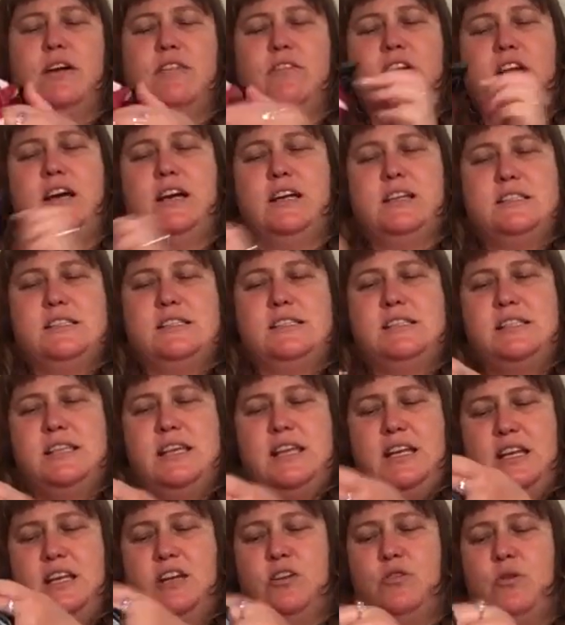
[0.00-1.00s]
have not
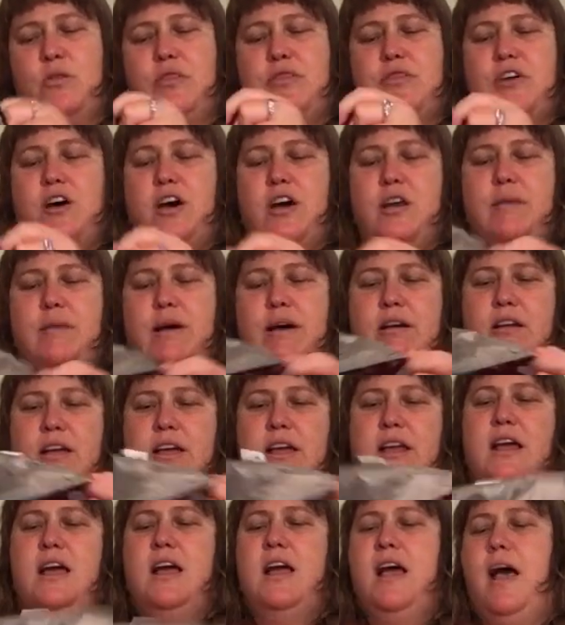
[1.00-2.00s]
seen it or thought about
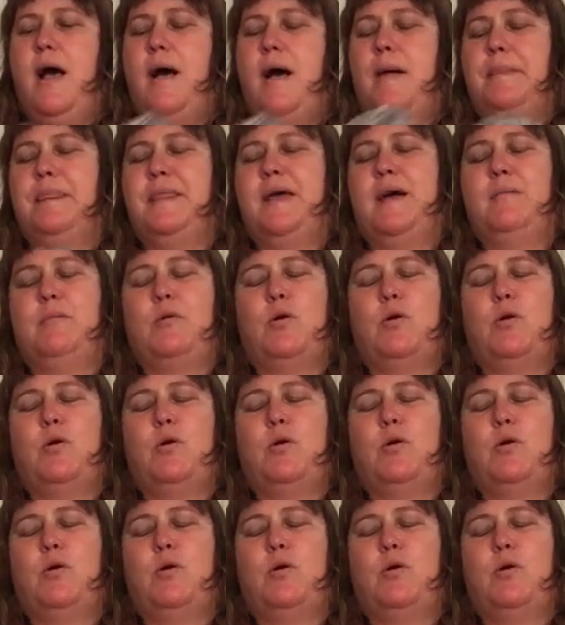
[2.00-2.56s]
it, I'm